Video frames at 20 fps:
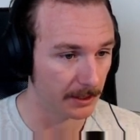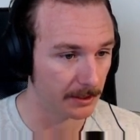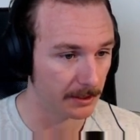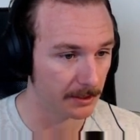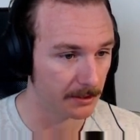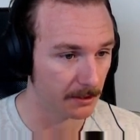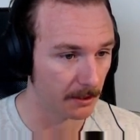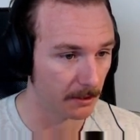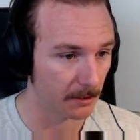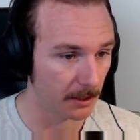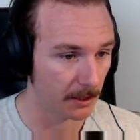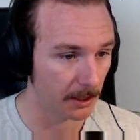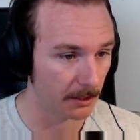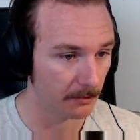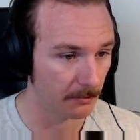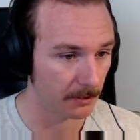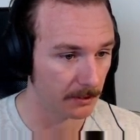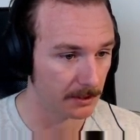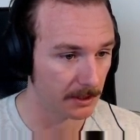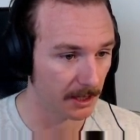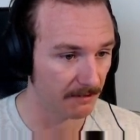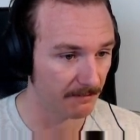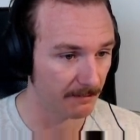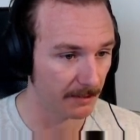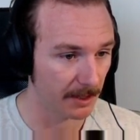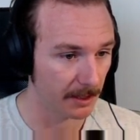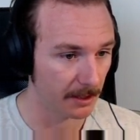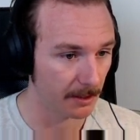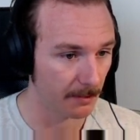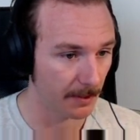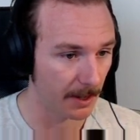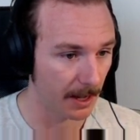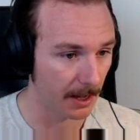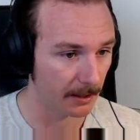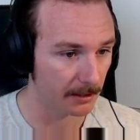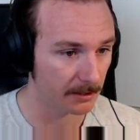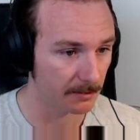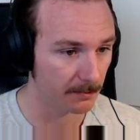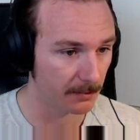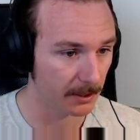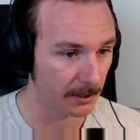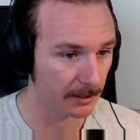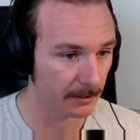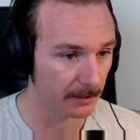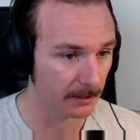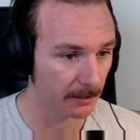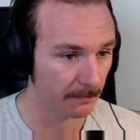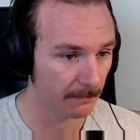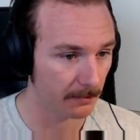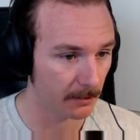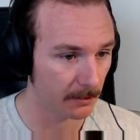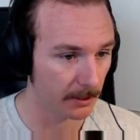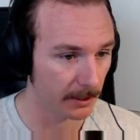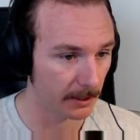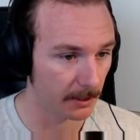These are all other ones that I've made in the past. But if you click